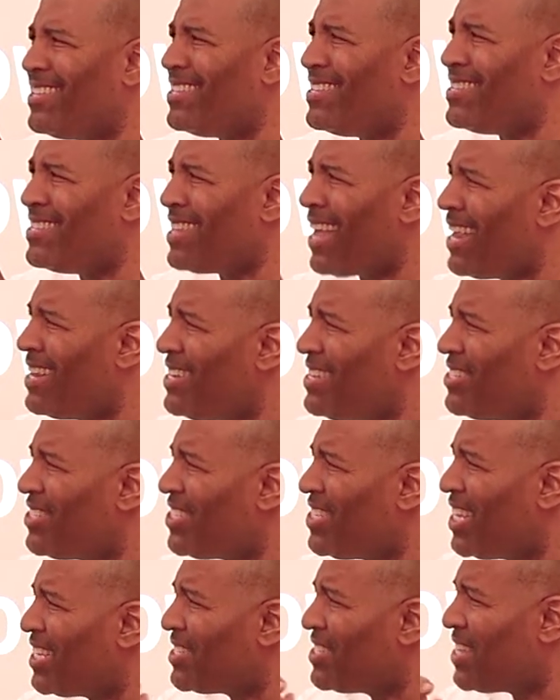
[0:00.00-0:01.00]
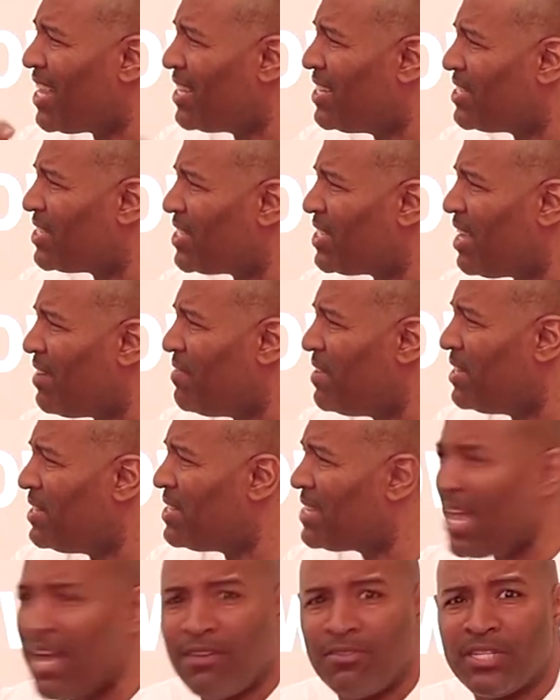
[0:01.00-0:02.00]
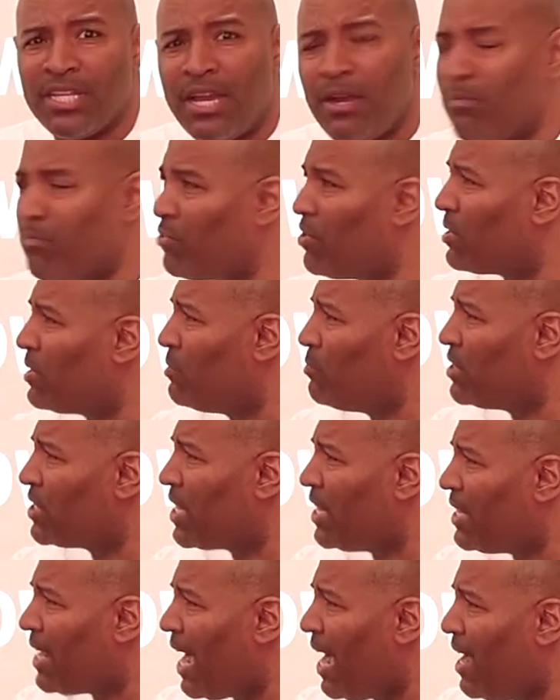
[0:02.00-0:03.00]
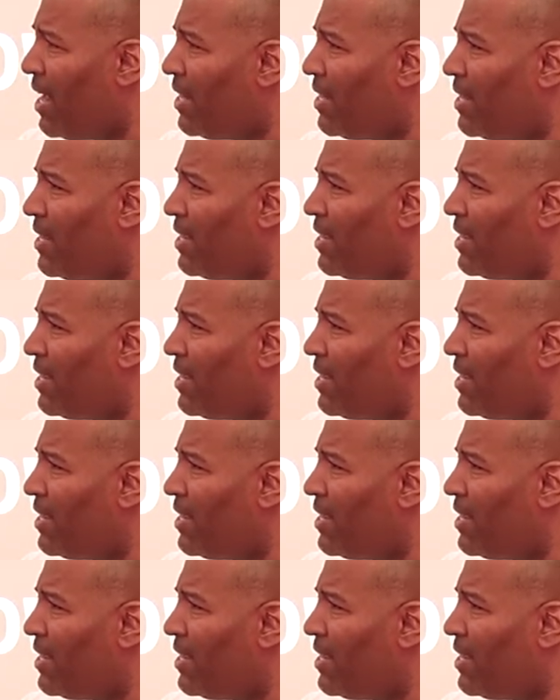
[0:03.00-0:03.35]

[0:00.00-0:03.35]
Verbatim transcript: 96, 97, downtown Brooklyn was getting hot?